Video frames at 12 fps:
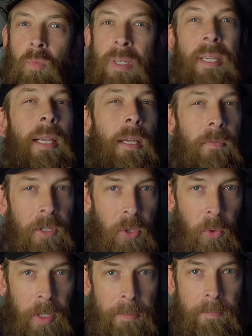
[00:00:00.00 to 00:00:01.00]
take
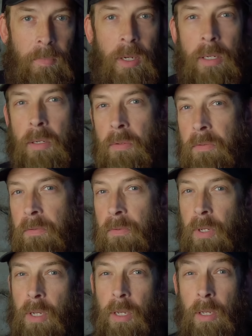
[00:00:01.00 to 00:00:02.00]
inventory of
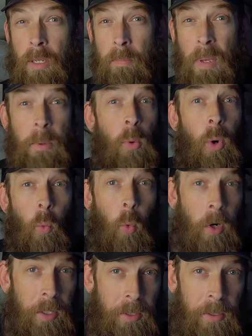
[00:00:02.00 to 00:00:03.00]
maybe what
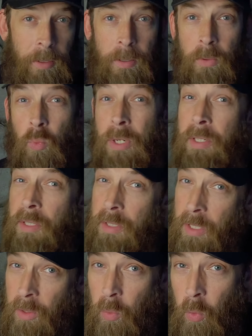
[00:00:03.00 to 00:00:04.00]
worked, what
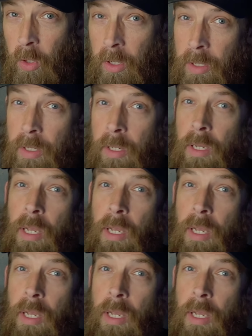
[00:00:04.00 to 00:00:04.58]
didn't work,